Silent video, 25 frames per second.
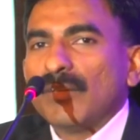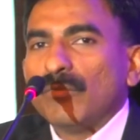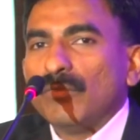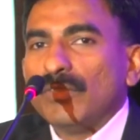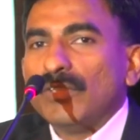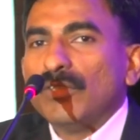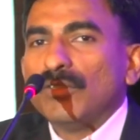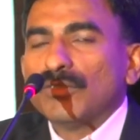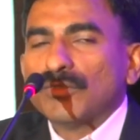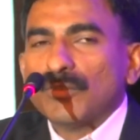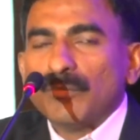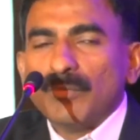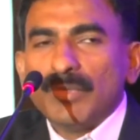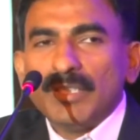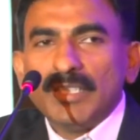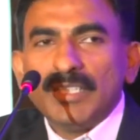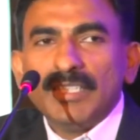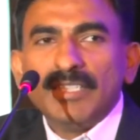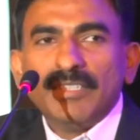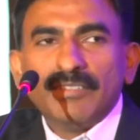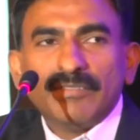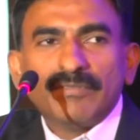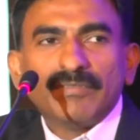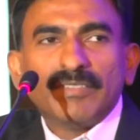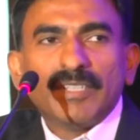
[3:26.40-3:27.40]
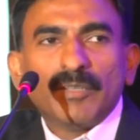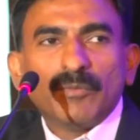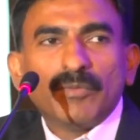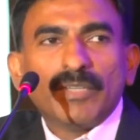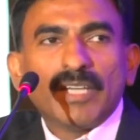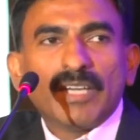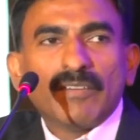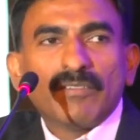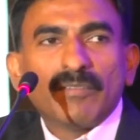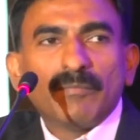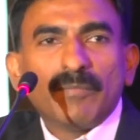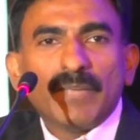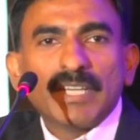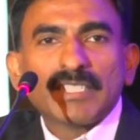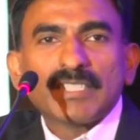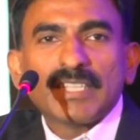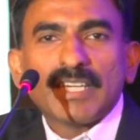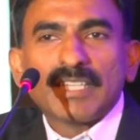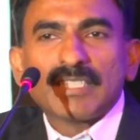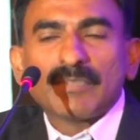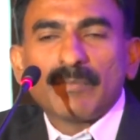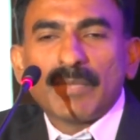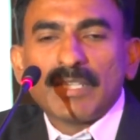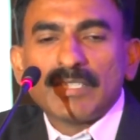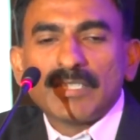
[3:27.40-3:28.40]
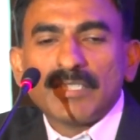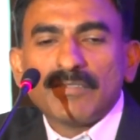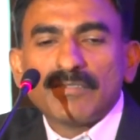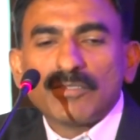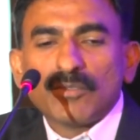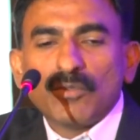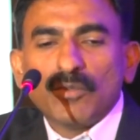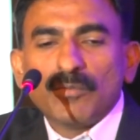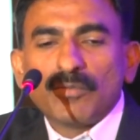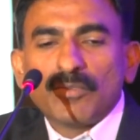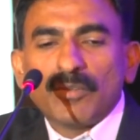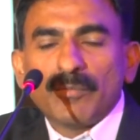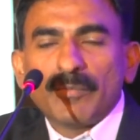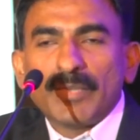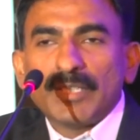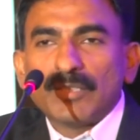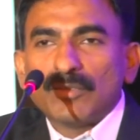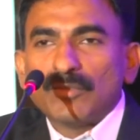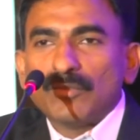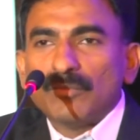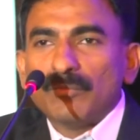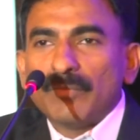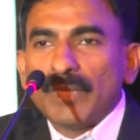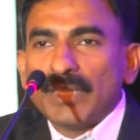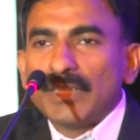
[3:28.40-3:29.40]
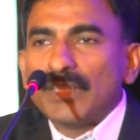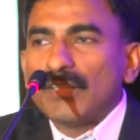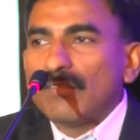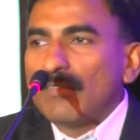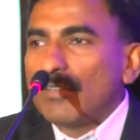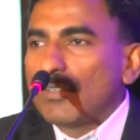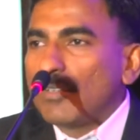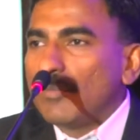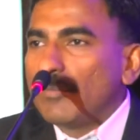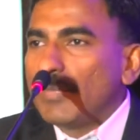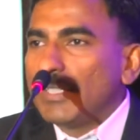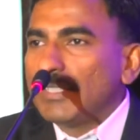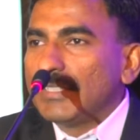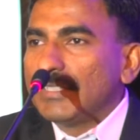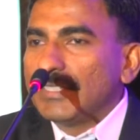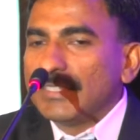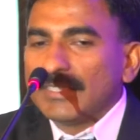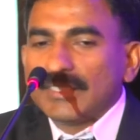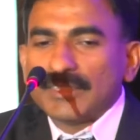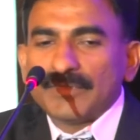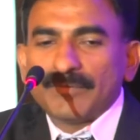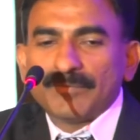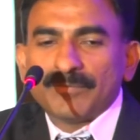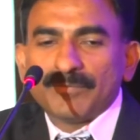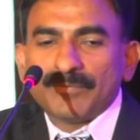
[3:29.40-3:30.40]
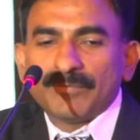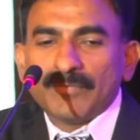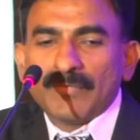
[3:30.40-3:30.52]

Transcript: we also believe that we have a much expensive scope compared to many of our competitors.